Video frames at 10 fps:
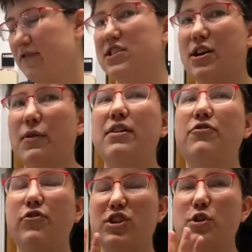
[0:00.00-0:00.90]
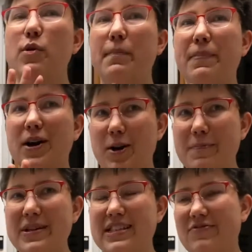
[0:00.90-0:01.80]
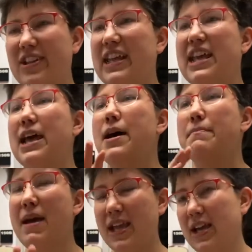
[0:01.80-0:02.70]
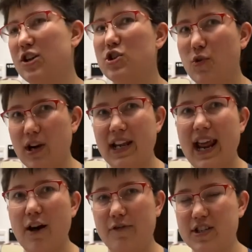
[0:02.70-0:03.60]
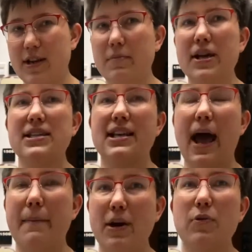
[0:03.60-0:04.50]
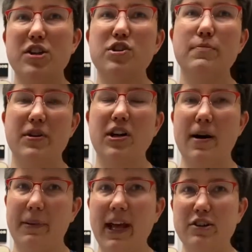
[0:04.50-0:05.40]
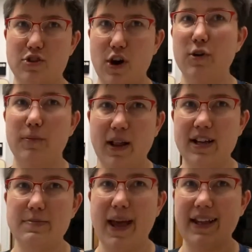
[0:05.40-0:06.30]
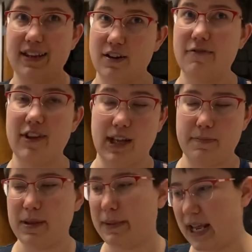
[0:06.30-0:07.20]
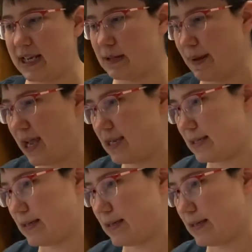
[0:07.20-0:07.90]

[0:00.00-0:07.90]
So if you are purposefully making a short canal for some reason, I'm going to want you to put a couple extra Oto blocks back there to fill up the blank space.